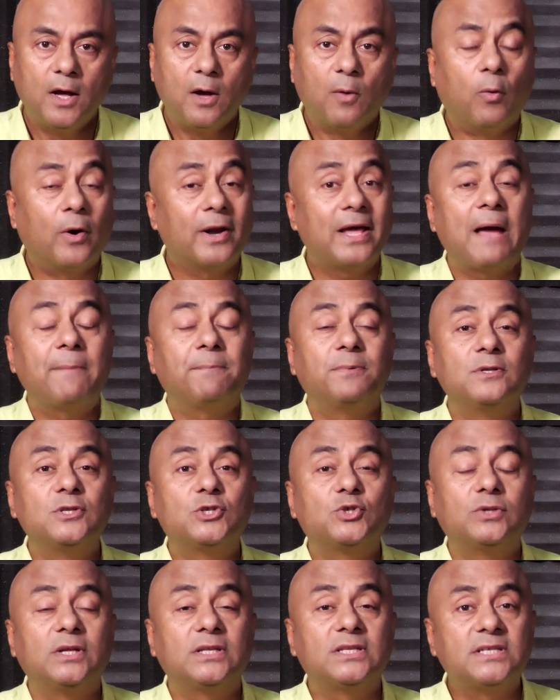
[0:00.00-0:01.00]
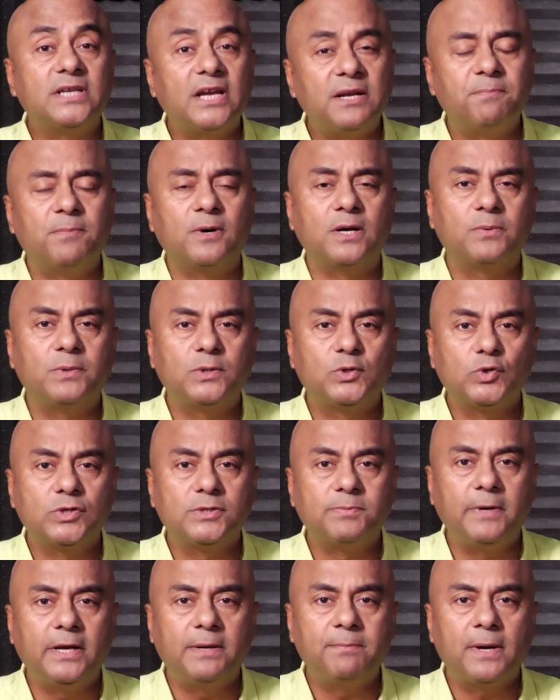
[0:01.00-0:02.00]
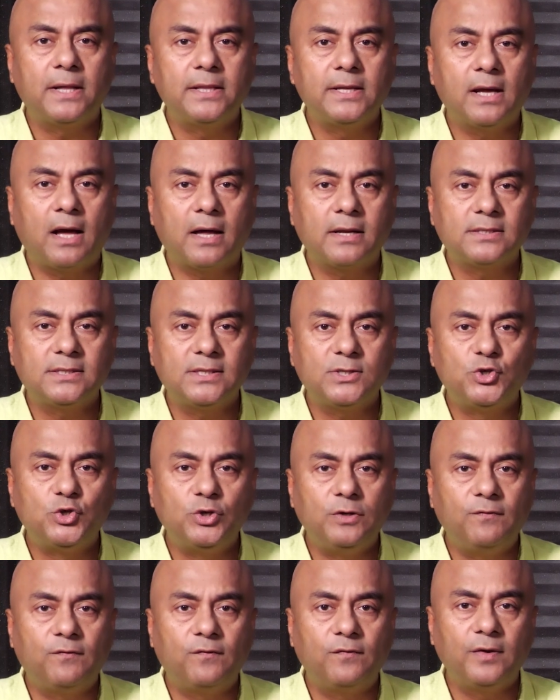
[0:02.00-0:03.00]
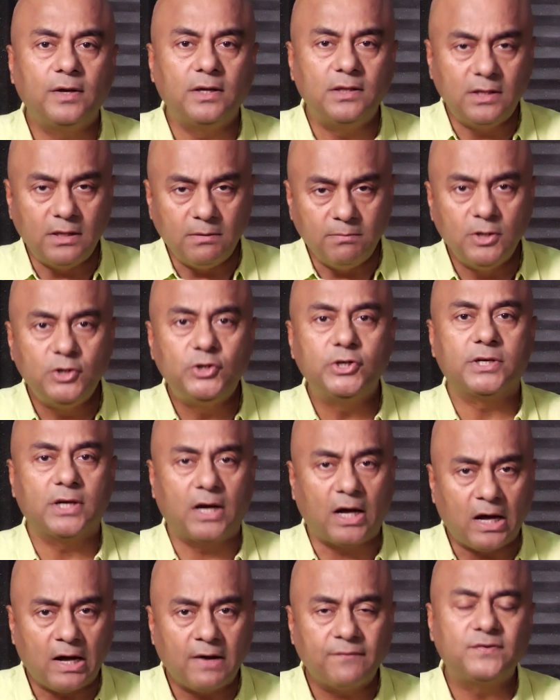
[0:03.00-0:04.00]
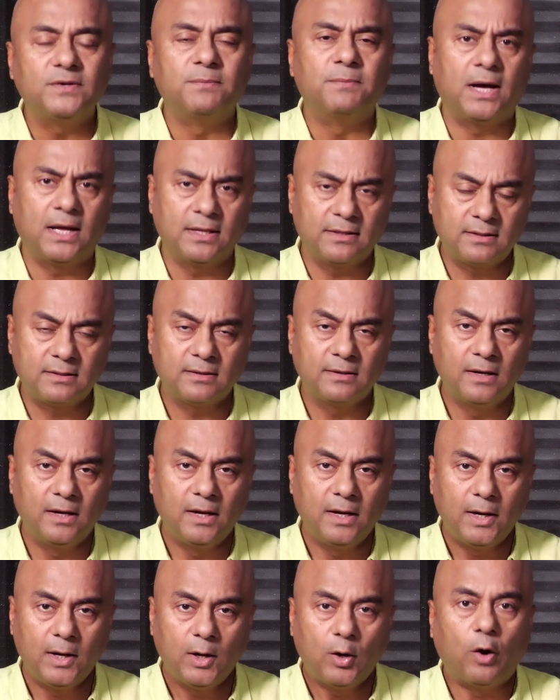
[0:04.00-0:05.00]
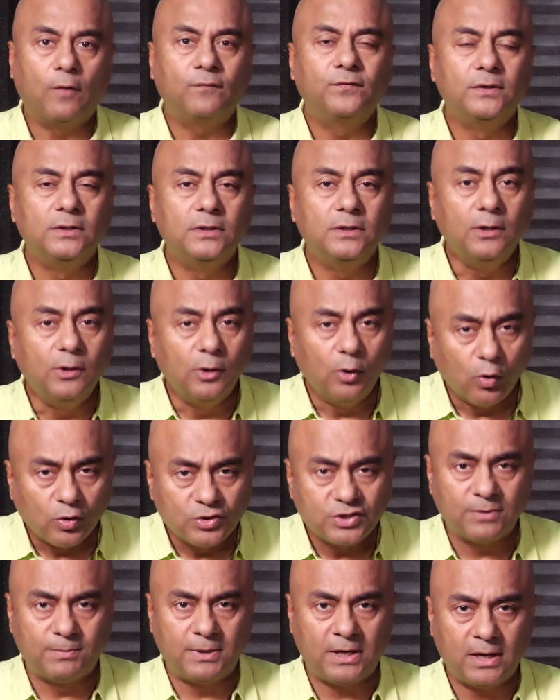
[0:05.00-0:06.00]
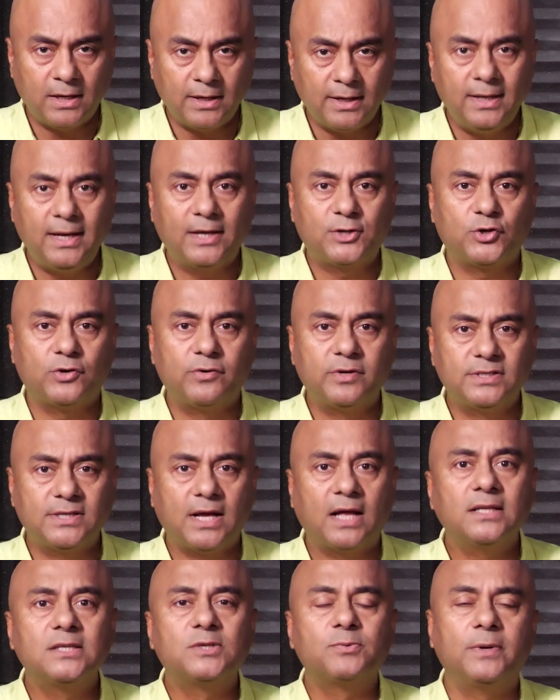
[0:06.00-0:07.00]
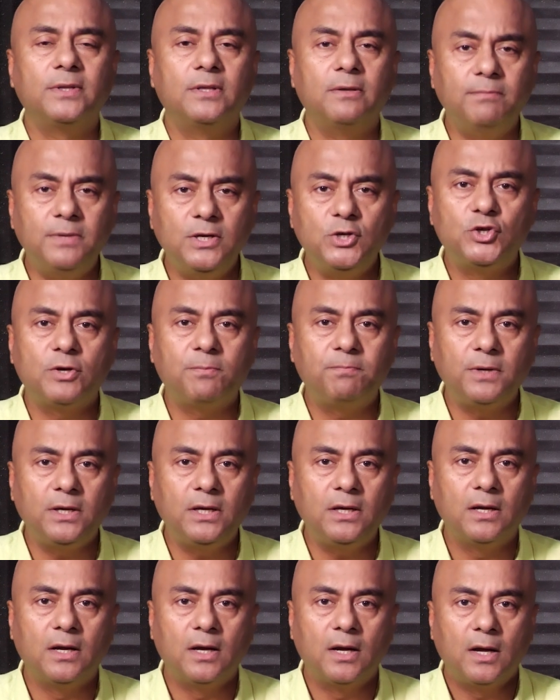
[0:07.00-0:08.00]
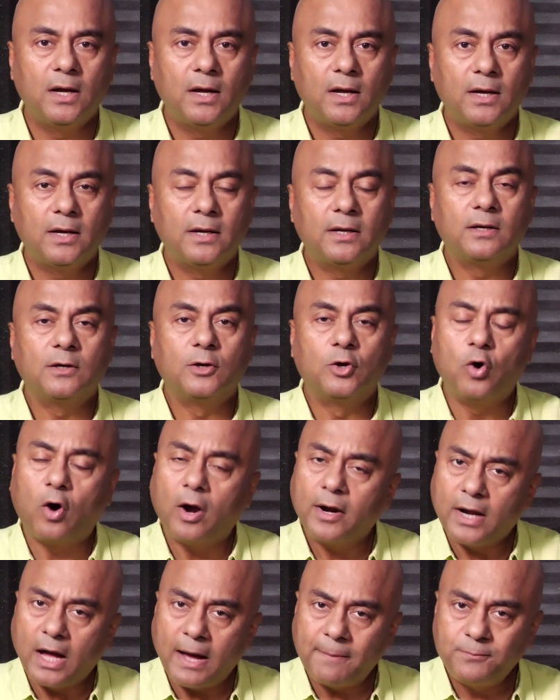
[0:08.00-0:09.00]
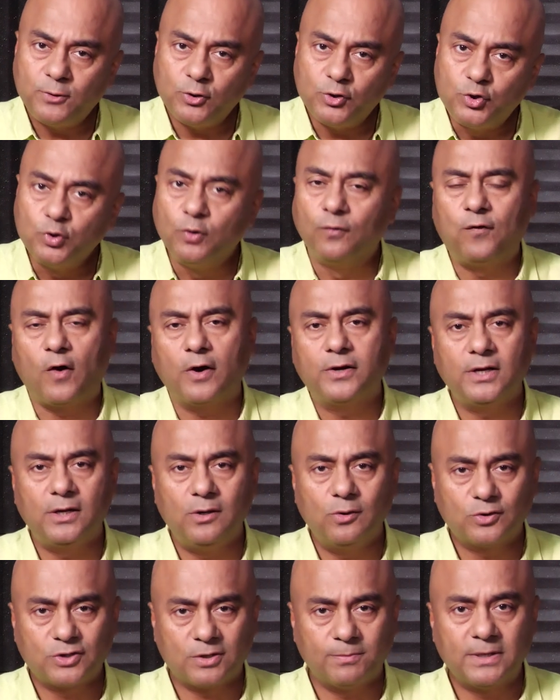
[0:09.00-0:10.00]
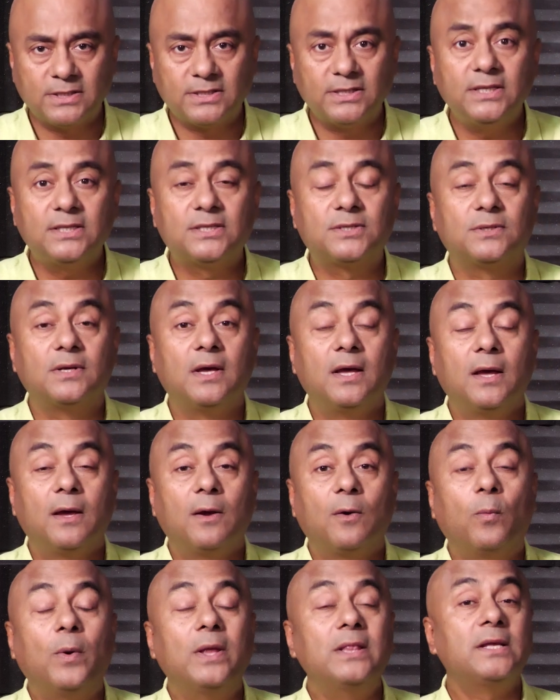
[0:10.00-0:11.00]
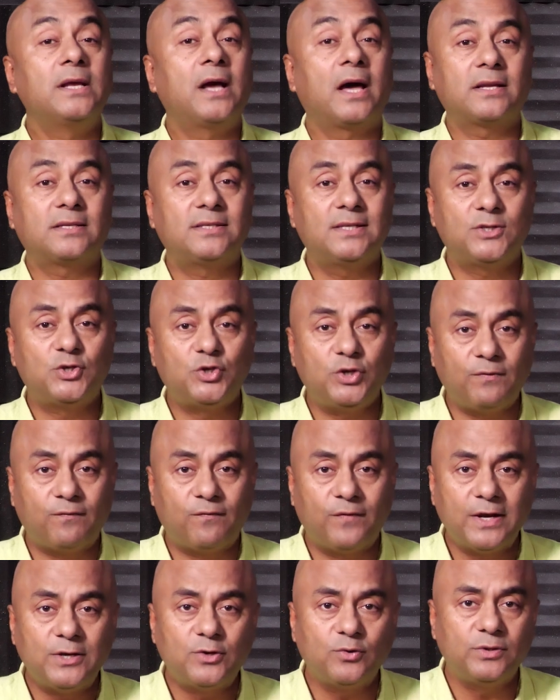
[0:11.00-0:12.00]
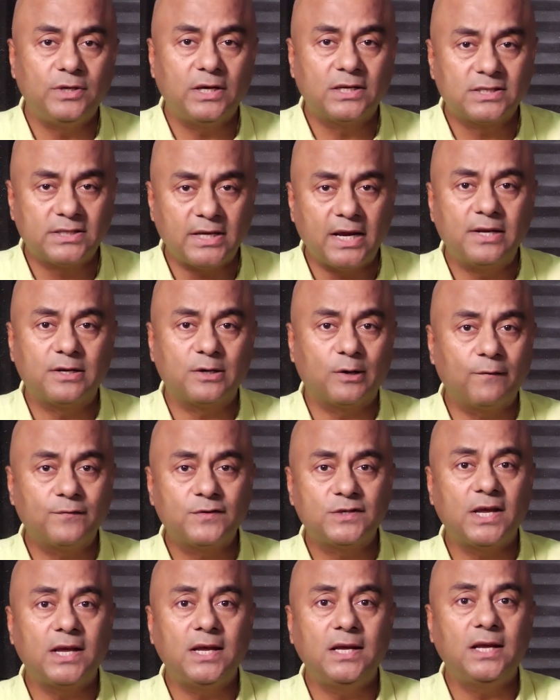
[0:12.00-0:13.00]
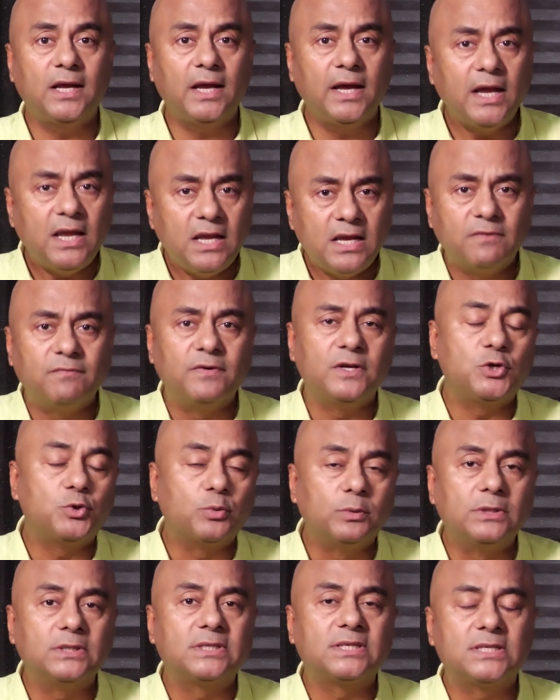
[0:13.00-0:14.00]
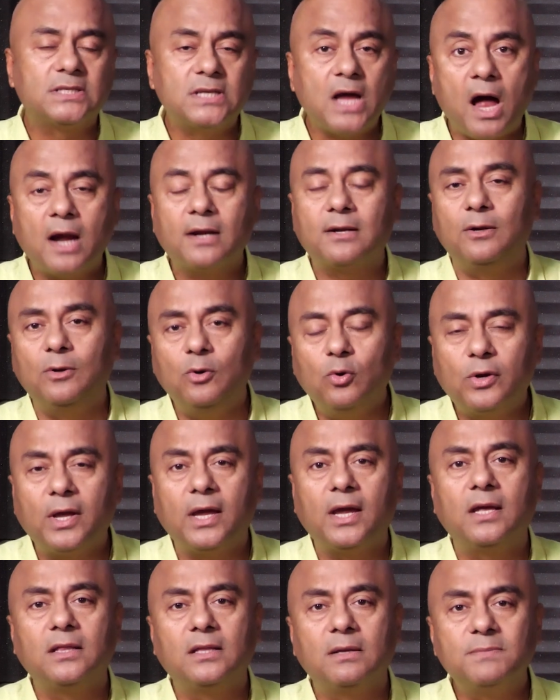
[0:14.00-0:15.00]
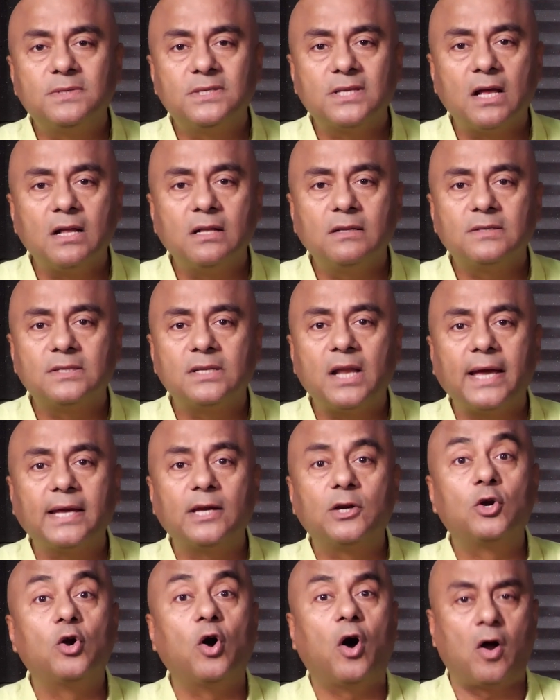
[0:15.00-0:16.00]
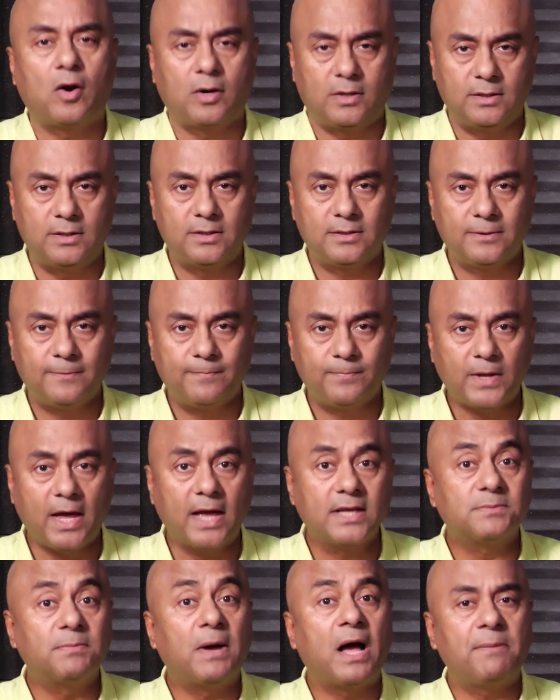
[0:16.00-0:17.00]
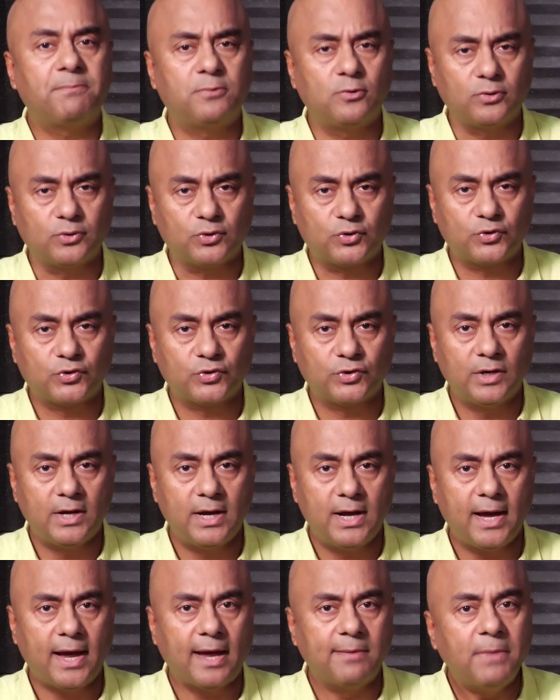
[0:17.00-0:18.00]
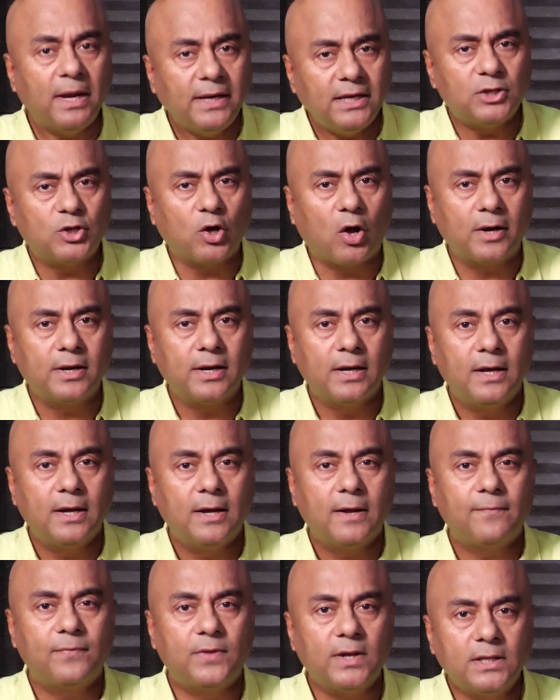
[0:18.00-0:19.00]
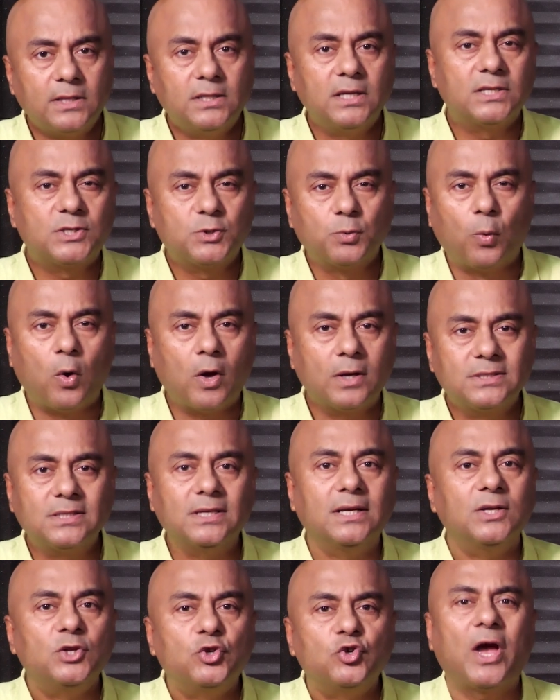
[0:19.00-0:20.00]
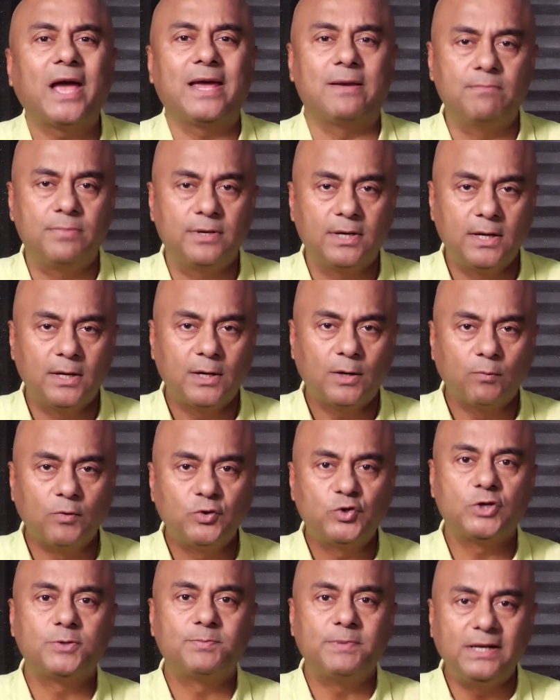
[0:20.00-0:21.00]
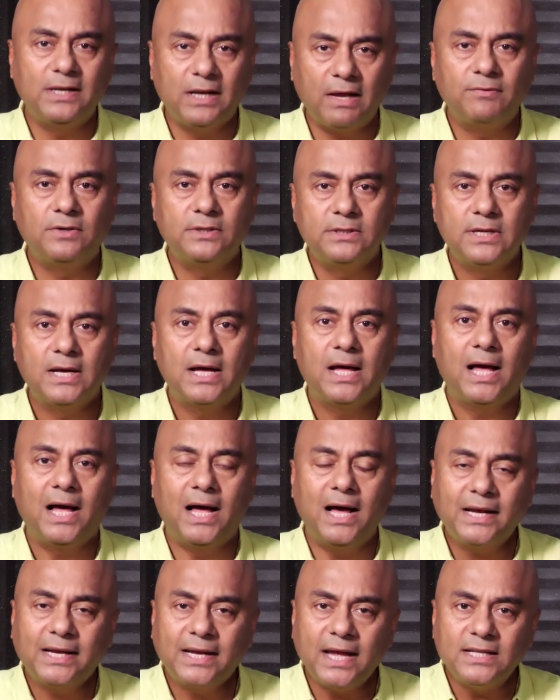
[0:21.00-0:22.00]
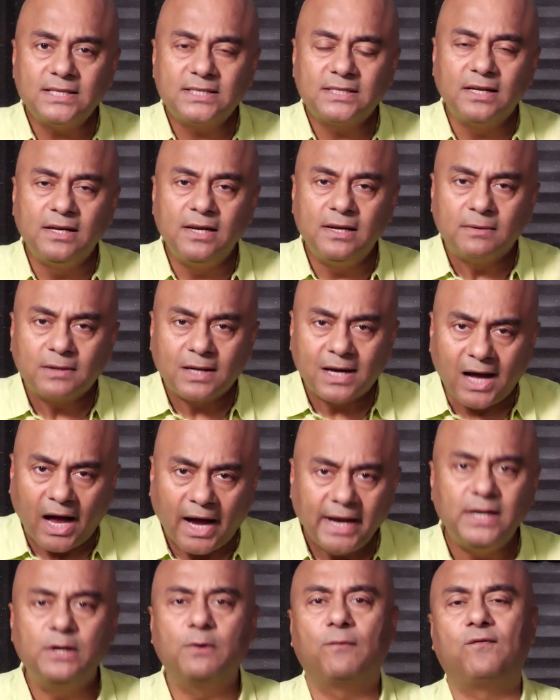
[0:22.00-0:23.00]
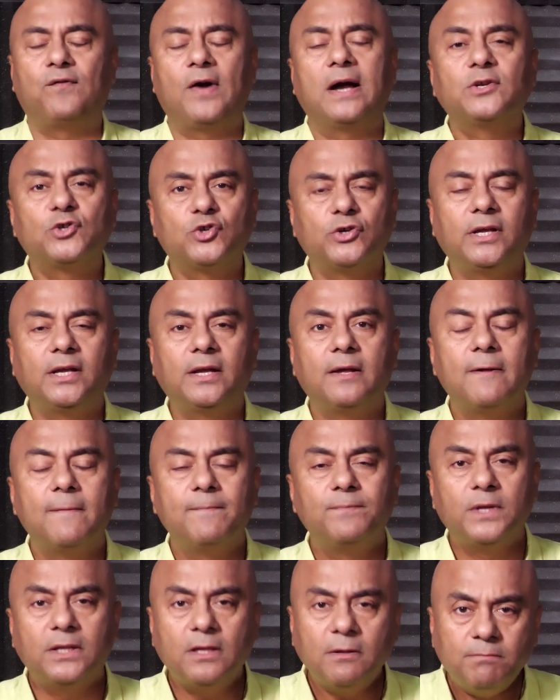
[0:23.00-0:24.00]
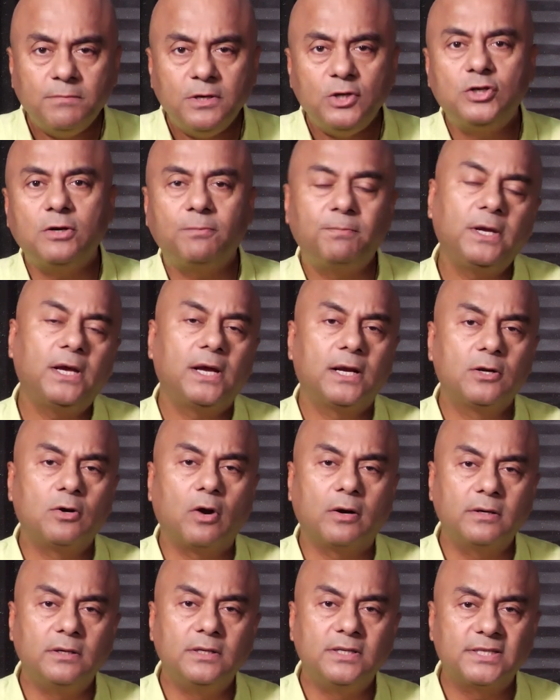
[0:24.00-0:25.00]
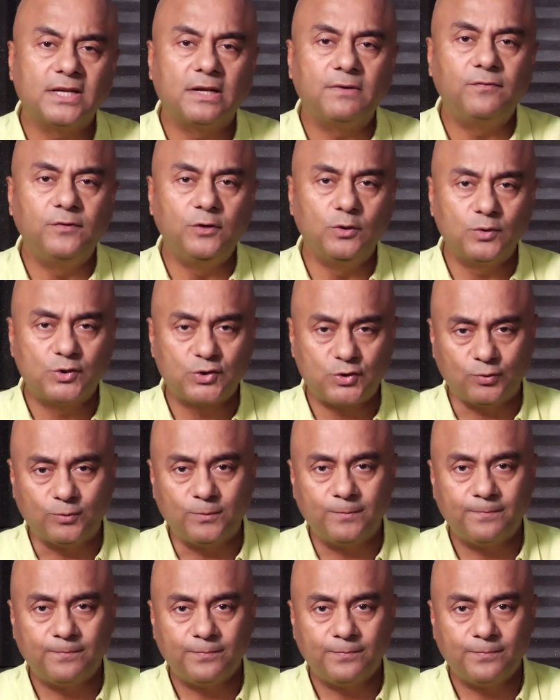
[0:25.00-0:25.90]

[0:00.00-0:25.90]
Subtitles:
What happens to that statement which was made by the RSS chief in the immediate aftermath of the Lok Sabha election results, where the BJP got up to 240 Lok Sabha seats, when the RSS chief went to the extent of saying individuals start looking at themselves like God, as Mahapurush? And many thought that this was a jibe which was being leveled against the kind of functioning that the BJP had gotten itself used to.